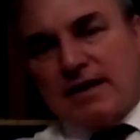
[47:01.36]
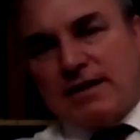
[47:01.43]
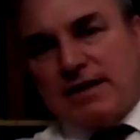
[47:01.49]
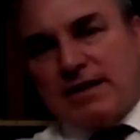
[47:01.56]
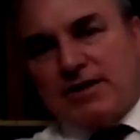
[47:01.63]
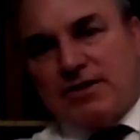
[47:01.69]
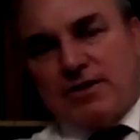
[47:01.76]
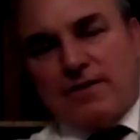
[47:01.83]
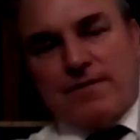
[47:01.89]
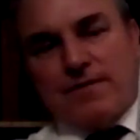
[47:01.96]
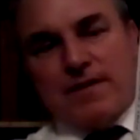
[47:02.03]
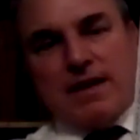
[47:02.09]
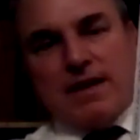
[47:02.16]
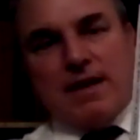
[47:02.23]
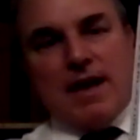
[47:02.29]
edition of
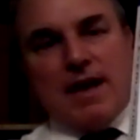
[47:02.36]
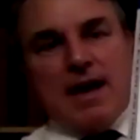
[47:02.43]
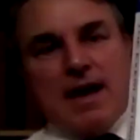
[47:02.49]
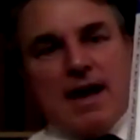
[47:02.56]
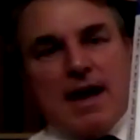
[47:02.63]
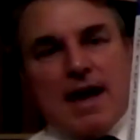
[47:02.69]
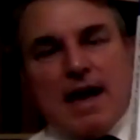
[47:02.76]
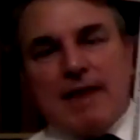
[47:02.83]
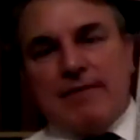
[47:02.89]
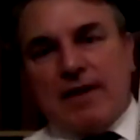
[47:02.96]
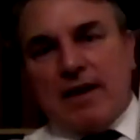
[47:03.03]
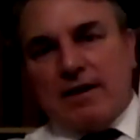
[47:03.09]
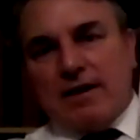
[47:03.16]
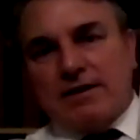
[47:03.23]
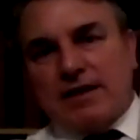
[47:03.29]
the
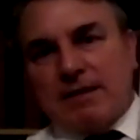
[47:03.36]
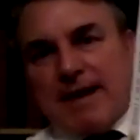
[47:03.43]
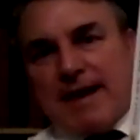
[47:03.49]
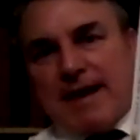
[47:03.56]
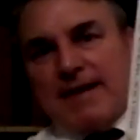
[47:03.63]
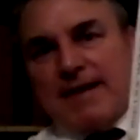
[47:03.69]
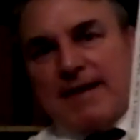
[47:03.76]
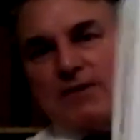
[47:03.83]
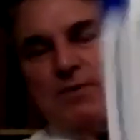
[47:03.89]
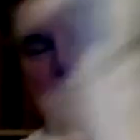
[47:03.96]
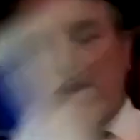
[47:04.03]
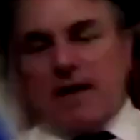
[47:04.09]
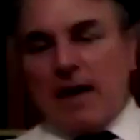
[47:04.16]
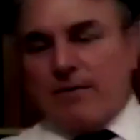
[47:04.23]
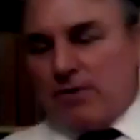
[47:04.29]
Everlasting Man. That's what the
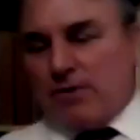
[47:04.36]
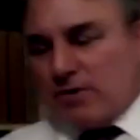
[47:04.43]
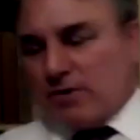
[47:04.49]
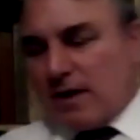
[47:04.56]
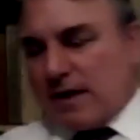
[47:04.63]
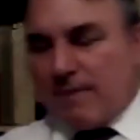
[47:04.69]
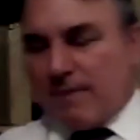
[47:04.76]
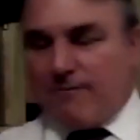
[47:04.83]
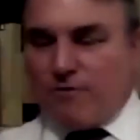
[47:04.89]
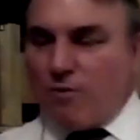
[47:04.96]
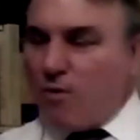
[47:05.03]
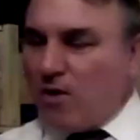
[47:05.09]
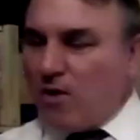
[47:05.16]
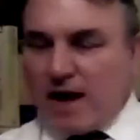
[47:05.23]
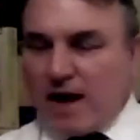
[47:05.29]
cover looks like. They,
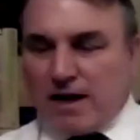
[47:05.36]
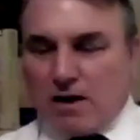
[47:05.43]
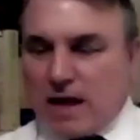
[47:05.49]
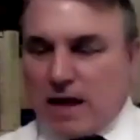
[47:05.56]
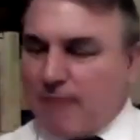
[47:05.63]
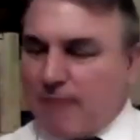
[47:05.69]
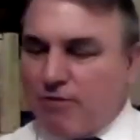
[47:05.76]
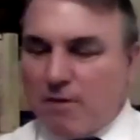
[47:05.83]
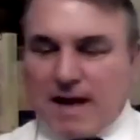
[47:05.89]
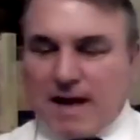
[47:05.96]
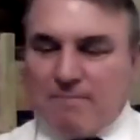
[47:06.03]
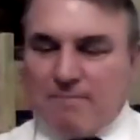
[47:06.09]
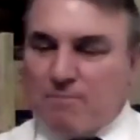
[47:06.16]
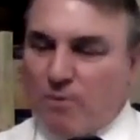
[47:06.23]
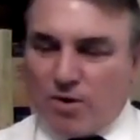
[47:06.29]
well, all I know, they probably
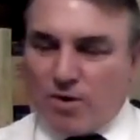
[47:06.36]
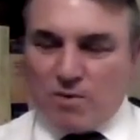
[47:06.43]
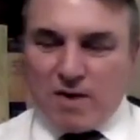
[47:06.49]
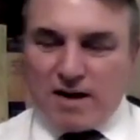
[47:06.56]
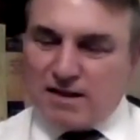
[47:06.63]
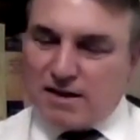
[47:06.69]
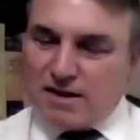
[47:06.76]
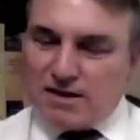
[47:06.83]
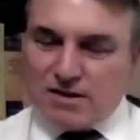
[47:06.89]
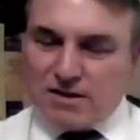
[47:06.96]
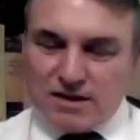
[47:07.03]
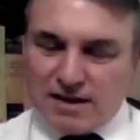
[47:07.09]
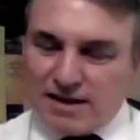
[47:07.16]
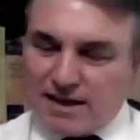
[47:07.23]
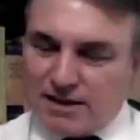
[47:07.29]
have more than one edition.
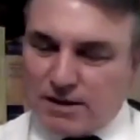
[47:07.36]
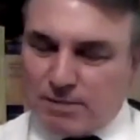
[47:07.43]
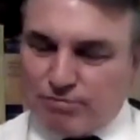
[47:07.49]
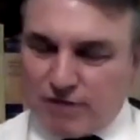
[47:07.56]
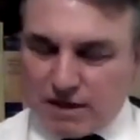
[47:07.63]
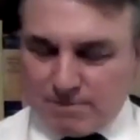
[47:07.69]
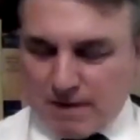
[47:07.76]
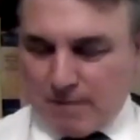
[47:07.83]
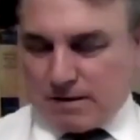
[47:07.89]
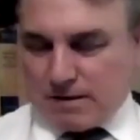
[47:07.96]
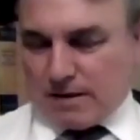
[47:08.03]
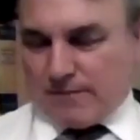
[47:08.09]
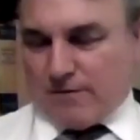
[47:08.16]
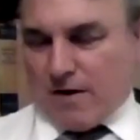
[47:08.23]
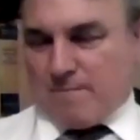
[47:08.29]
Ignatius Press
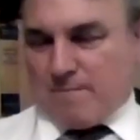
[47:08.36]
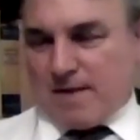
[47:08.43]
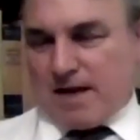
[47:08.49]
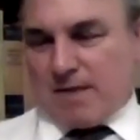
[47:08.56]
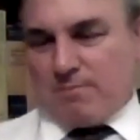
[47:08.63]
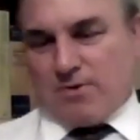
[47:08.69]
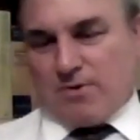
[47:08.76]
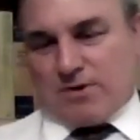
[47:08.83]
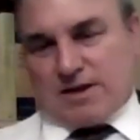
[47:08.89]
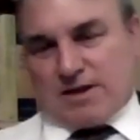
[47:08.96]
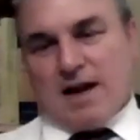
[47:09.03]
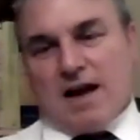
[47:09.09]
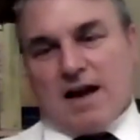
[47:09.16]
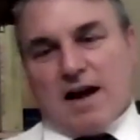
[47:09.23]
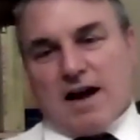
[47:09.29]
publishes five million books.
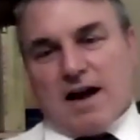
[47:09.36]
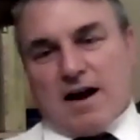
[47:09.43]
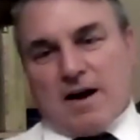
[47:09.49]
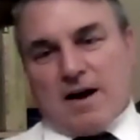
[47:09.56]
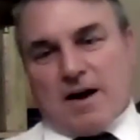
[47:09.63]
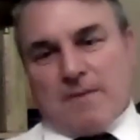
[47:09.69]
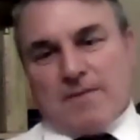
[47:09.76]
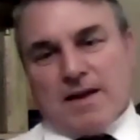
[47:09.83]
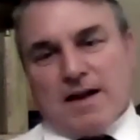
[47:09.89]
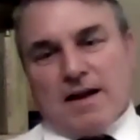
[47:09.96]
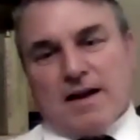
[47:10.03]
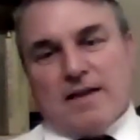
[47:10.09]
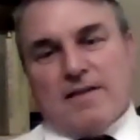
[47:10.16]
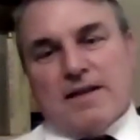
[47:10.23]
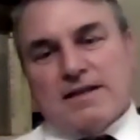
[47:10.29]
Um,
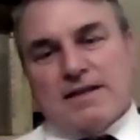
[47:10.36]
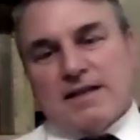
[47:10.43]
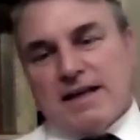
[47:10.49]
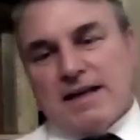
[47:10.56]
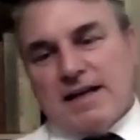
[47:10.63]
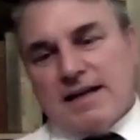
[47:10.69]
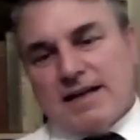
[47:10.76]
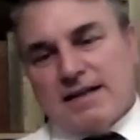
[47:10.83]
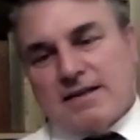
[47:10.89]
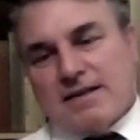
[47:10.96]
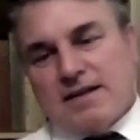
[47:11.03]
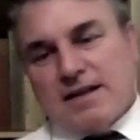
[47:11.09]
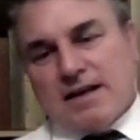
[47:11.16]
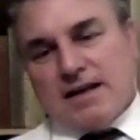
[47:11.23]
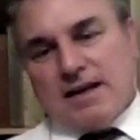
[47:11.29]
this is
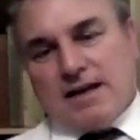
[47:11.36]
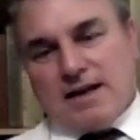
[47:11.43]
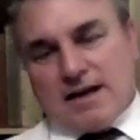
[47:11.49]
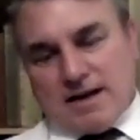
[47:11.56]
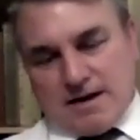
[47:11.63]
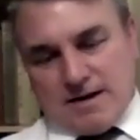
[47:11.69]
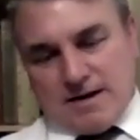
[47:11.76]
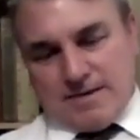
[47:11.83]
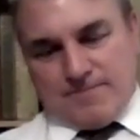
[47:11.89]
the uh,